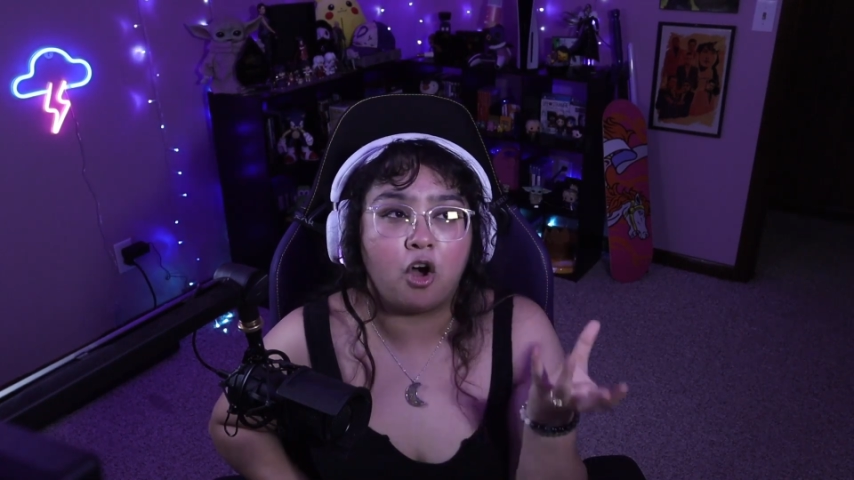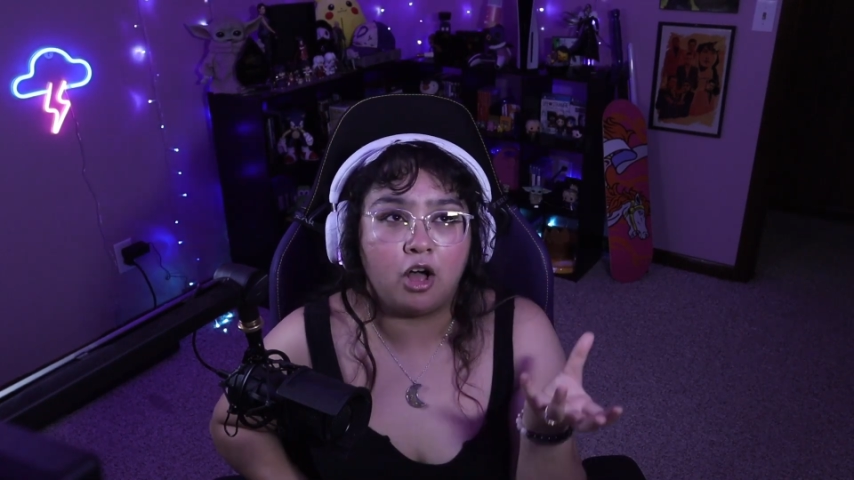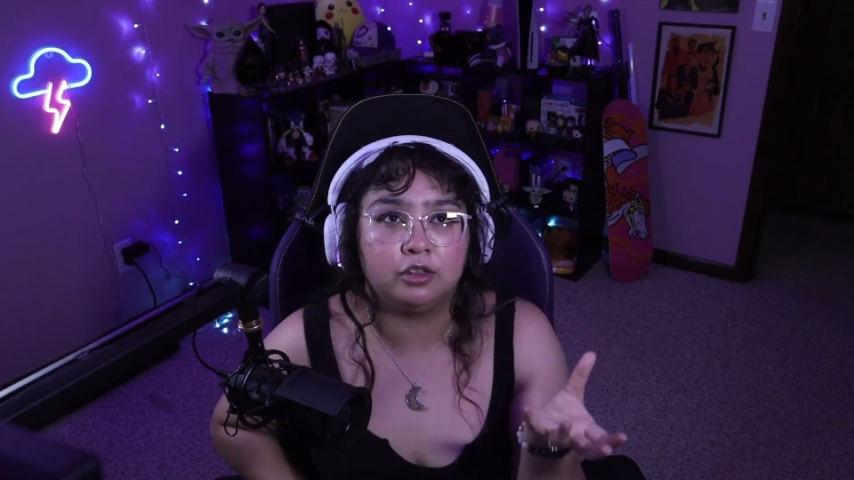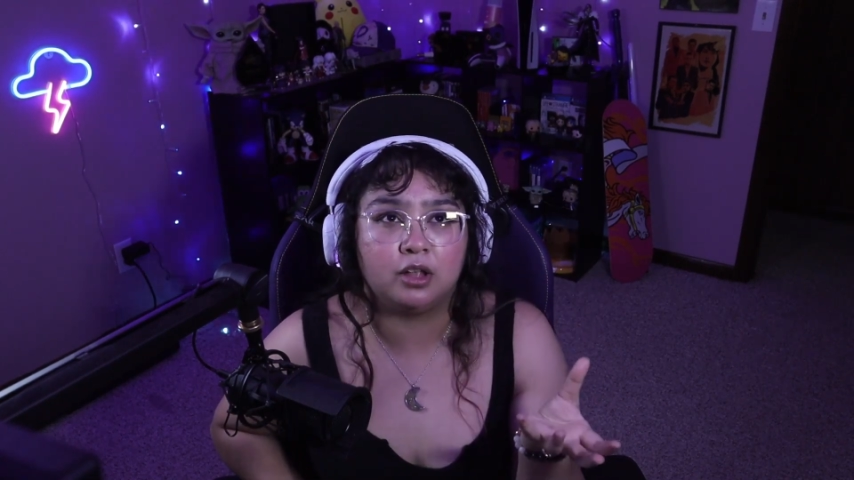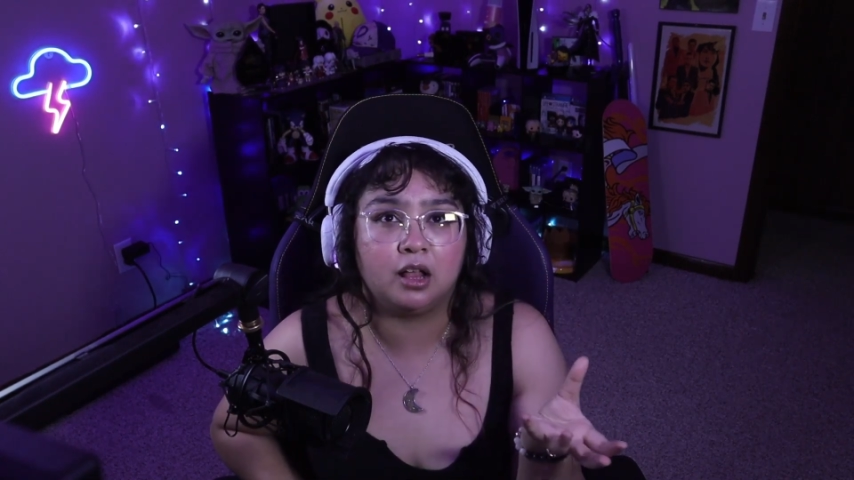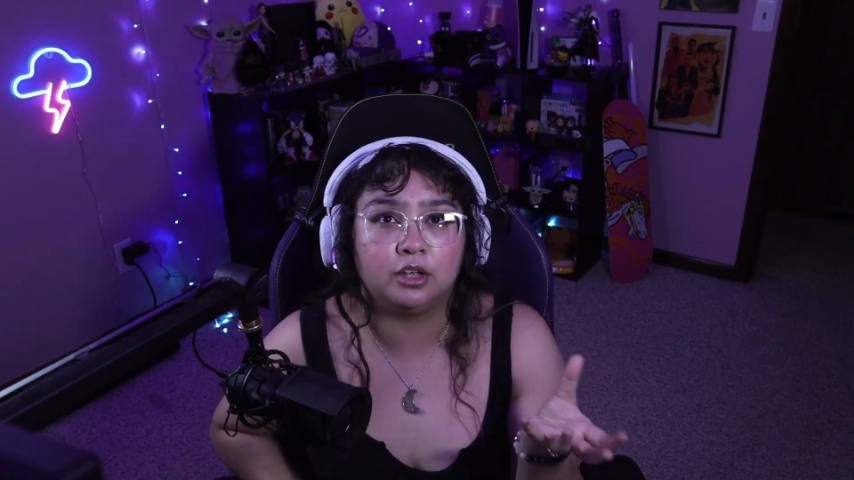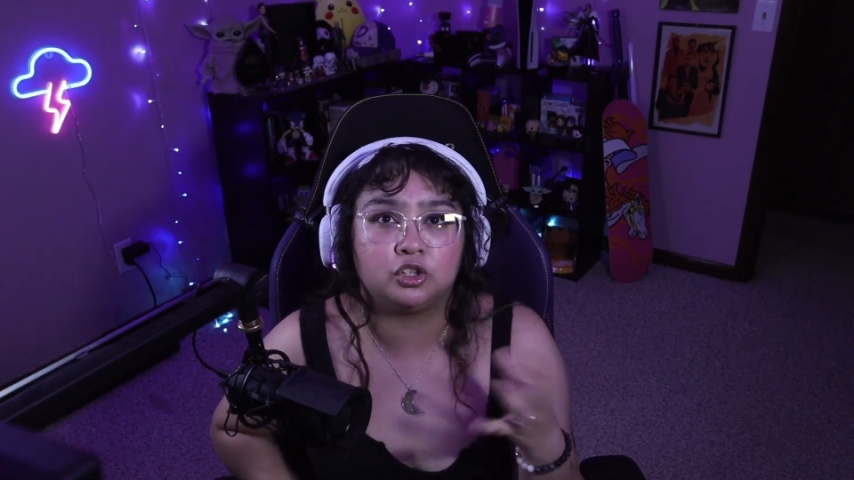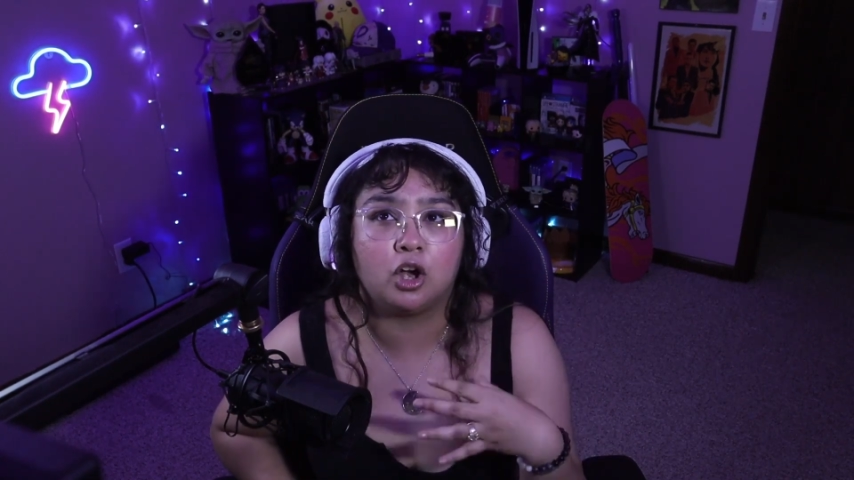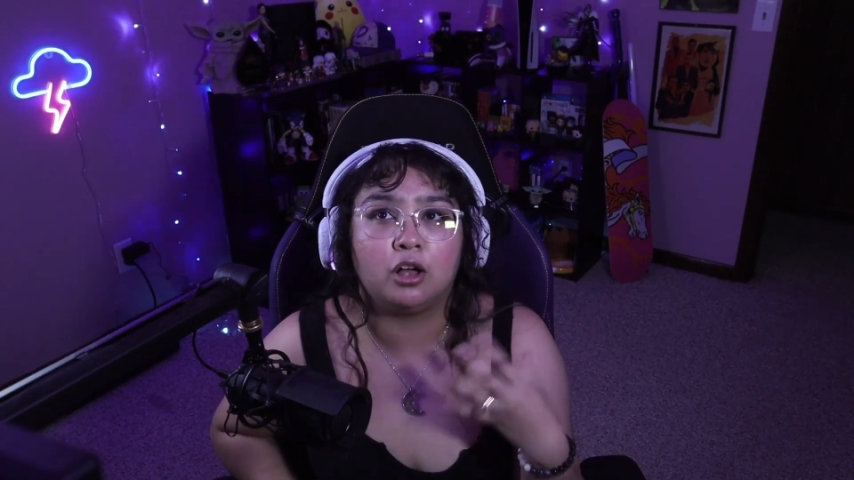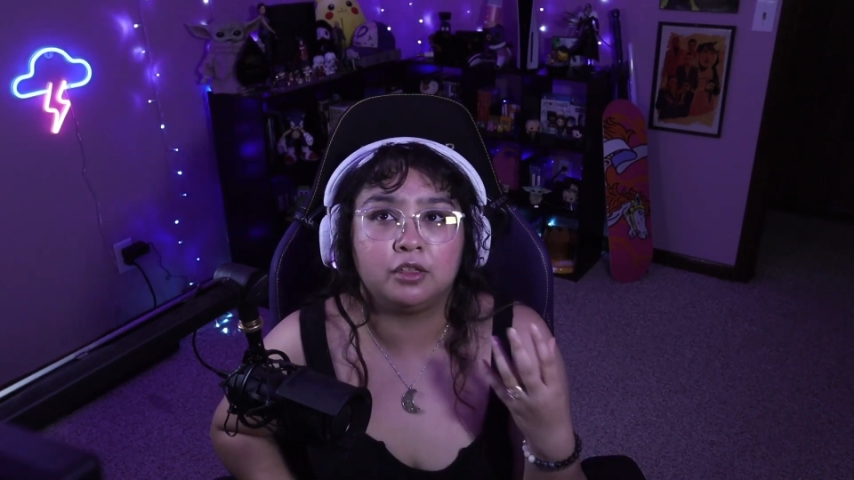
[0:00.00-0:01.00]
all
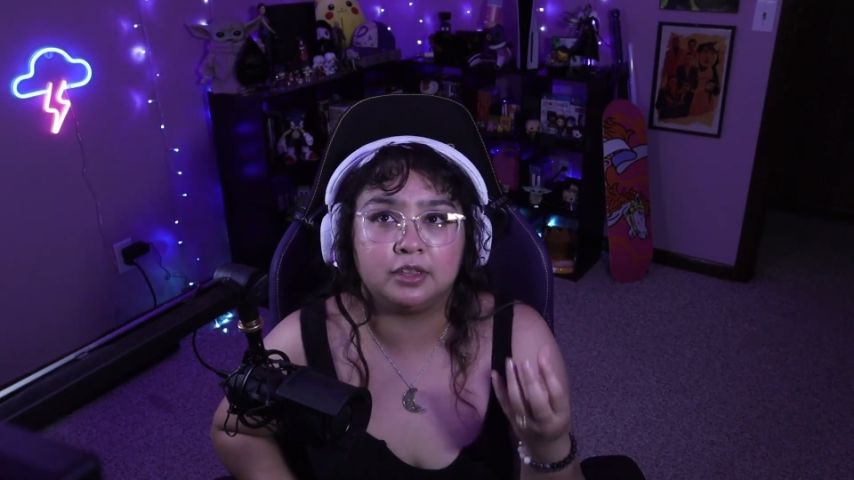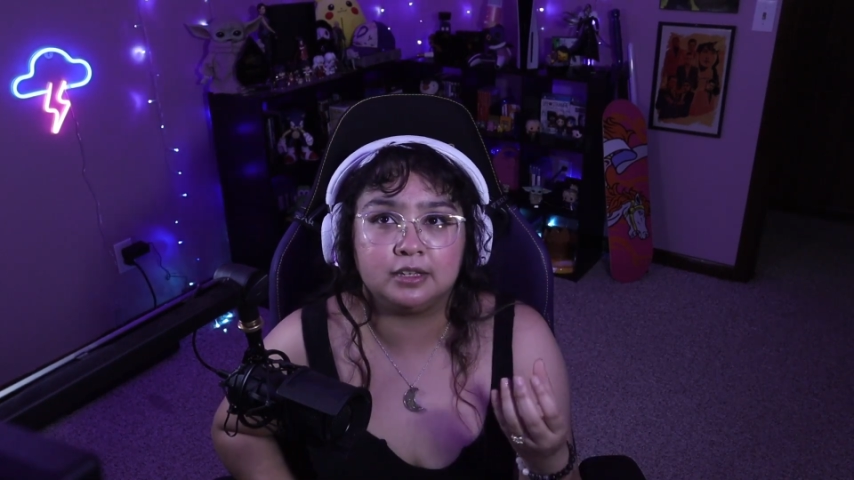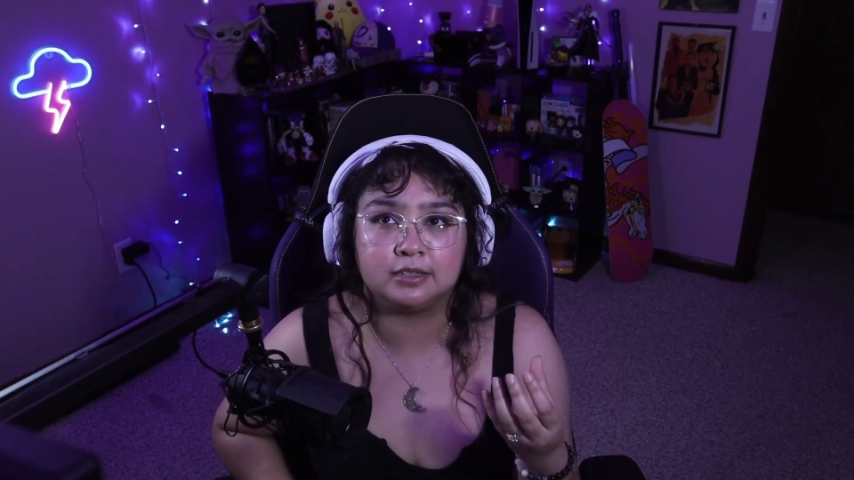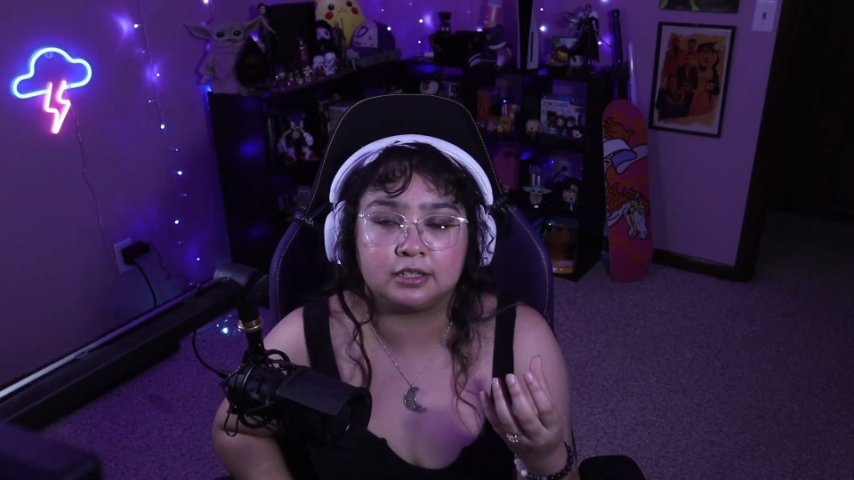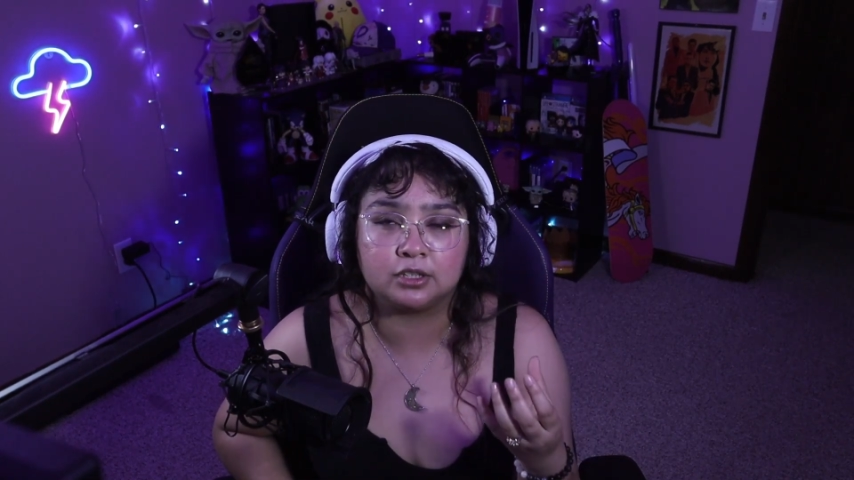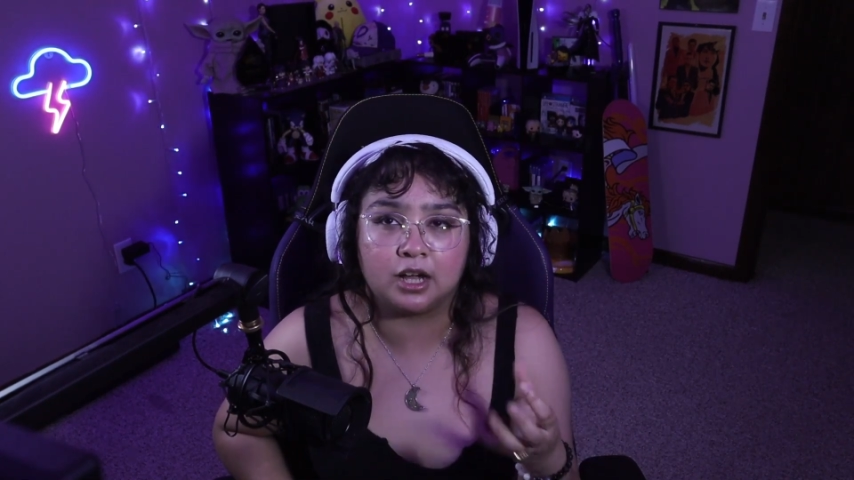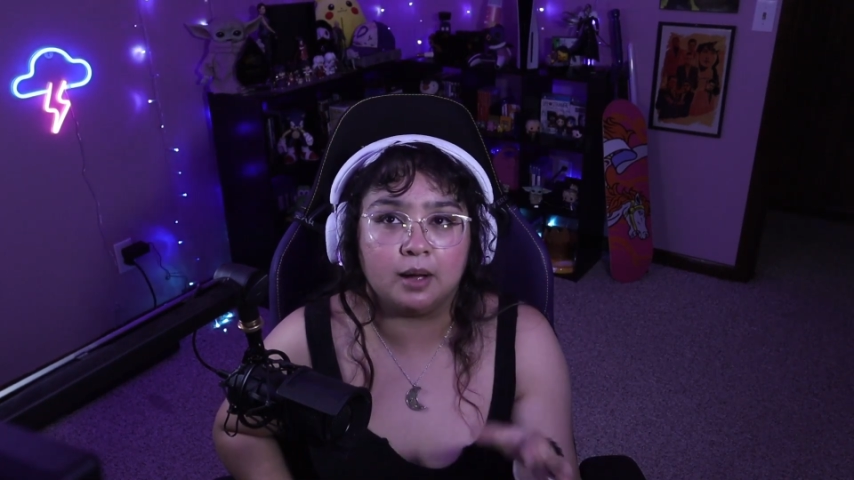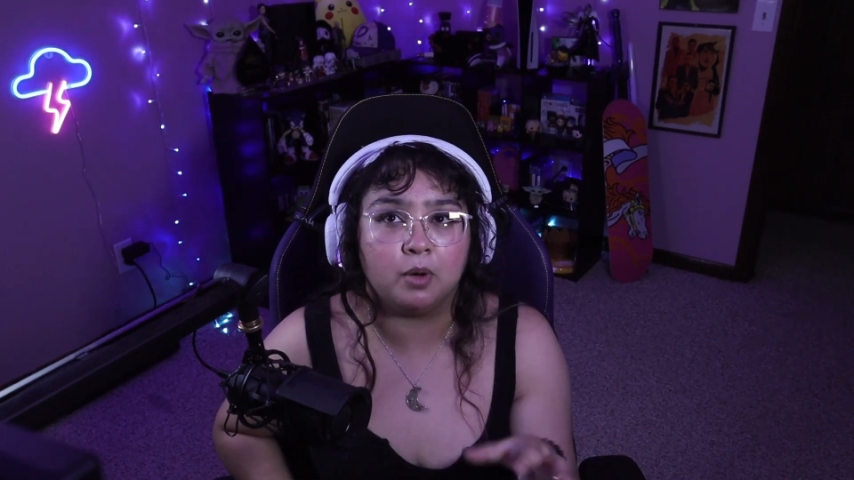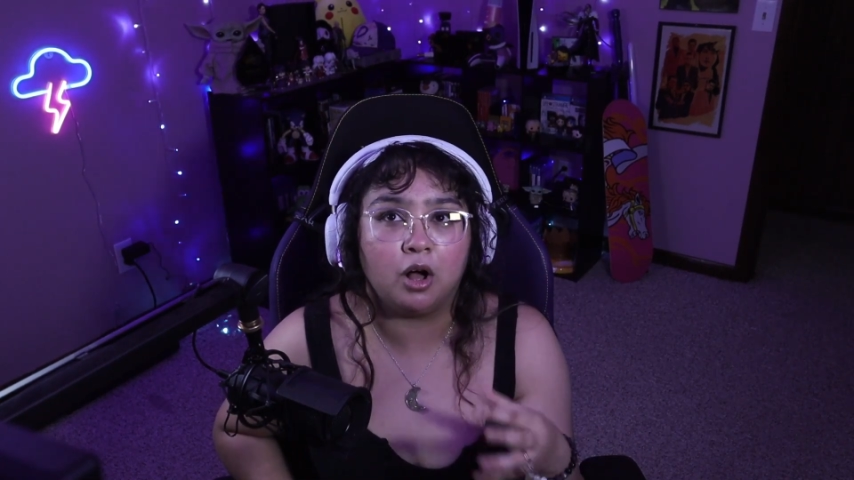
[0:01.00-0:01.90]
knowledge, all things that to come,